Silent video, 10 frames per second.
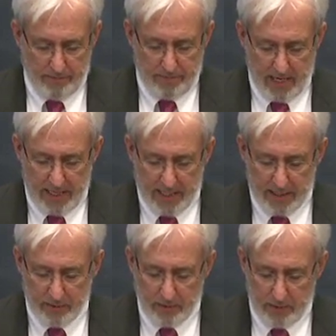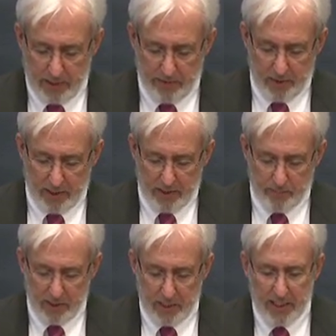fighting in the
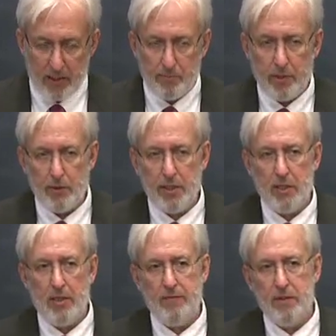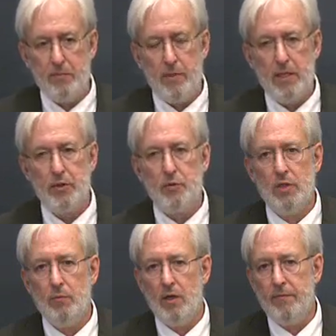Medinan period of his
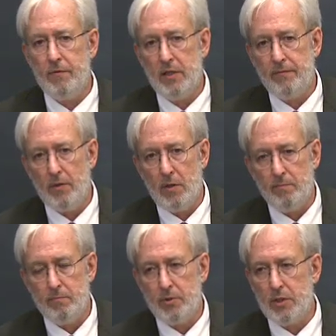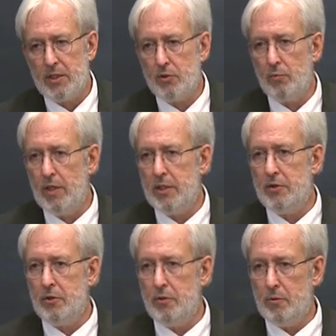ministry, roughly from
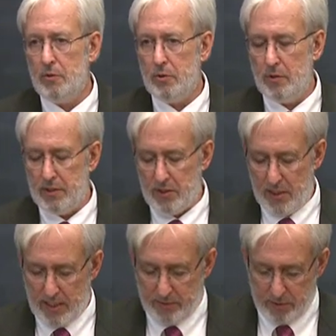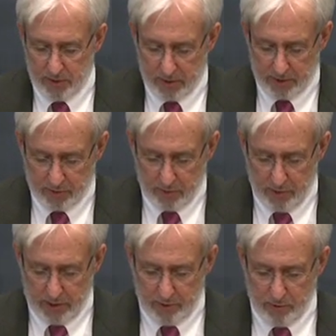622 to his death in
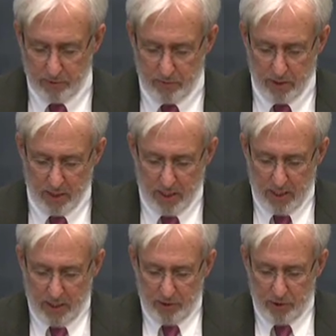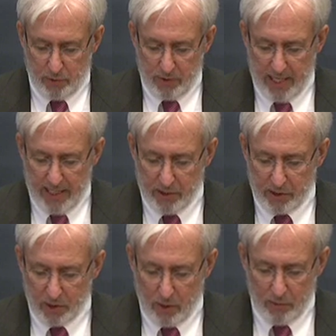632 to create a
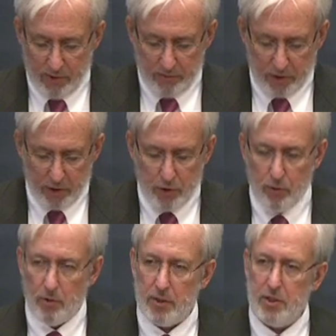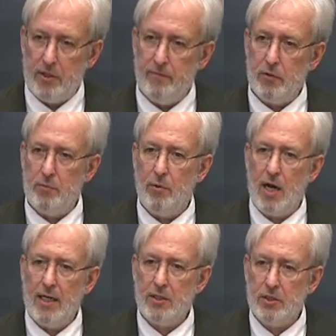zone of security for the
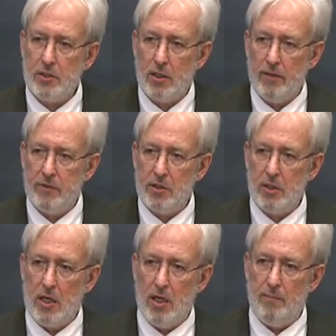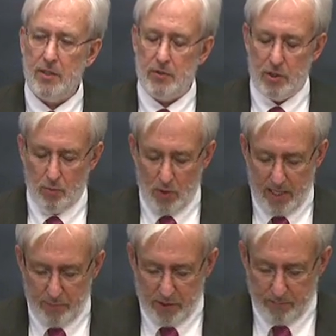practice of Islam in the
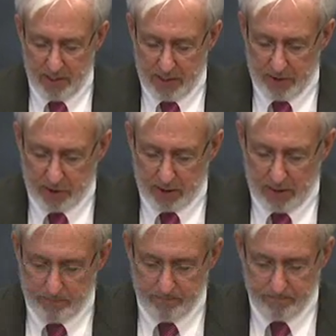Arabian Peninsula.